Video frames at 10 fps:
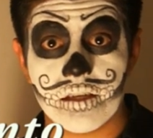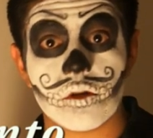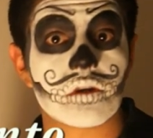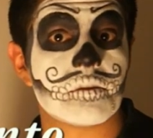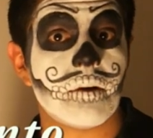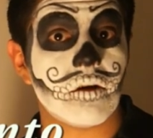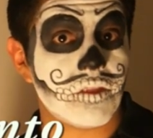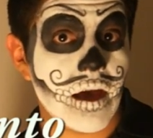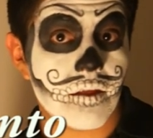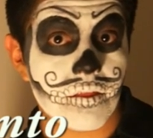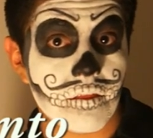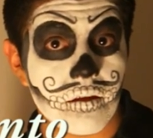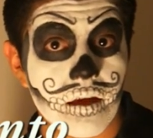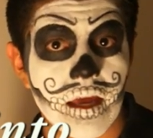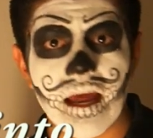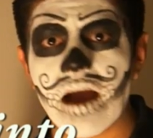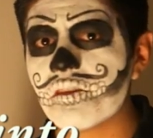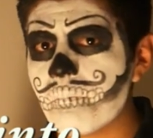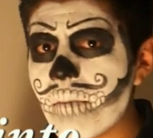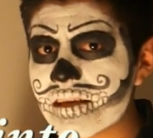it talks about death, and how
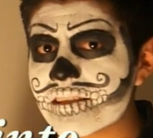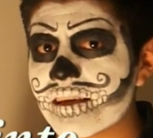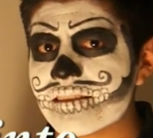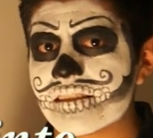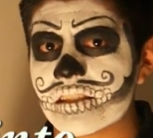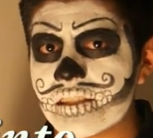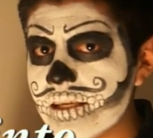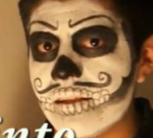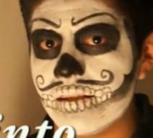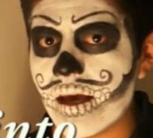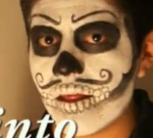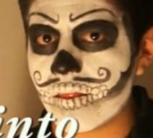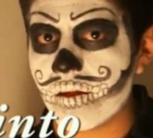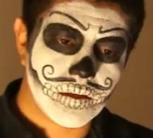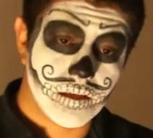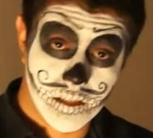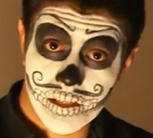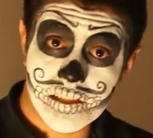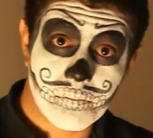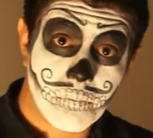the Mexicans see death.
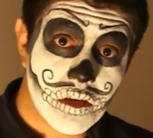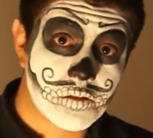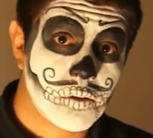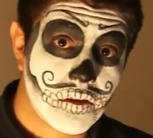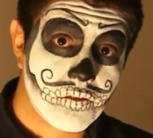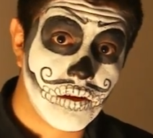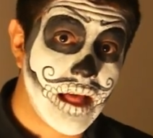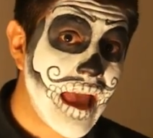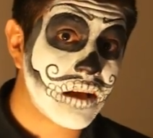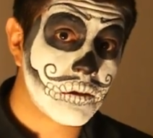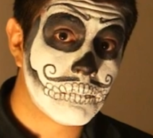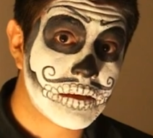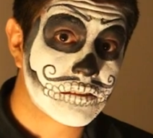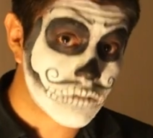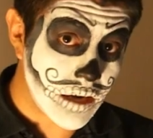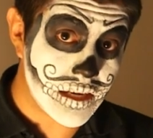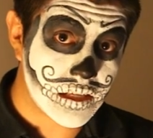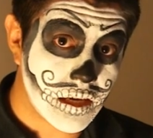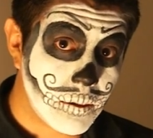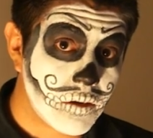It is the most beautiful and complete
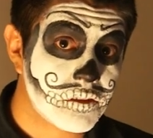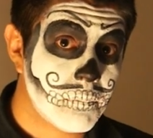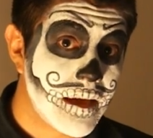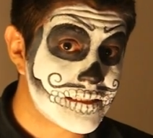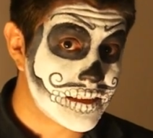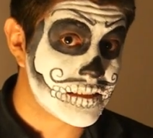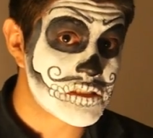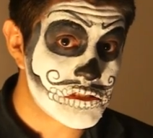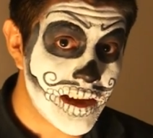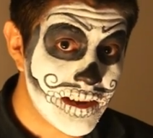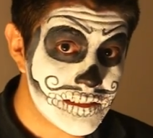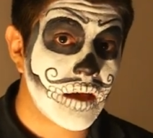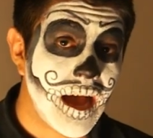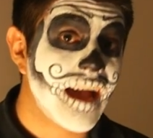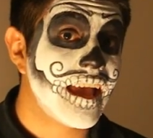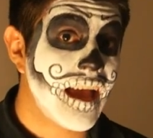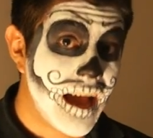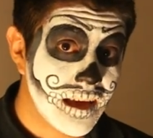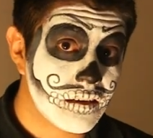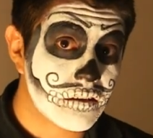writing about the Mexican society. I
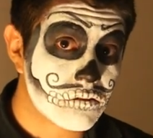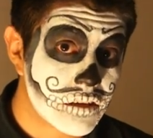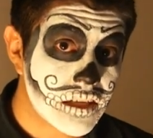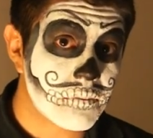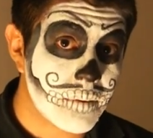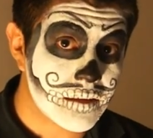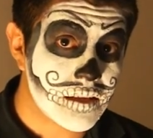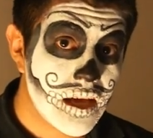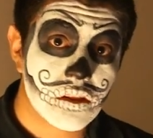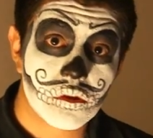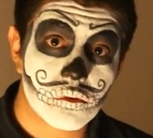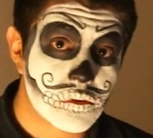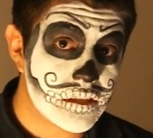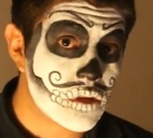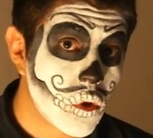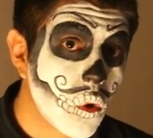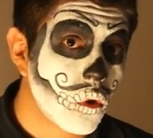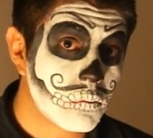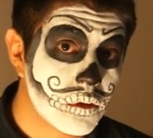highly recommend to read the whole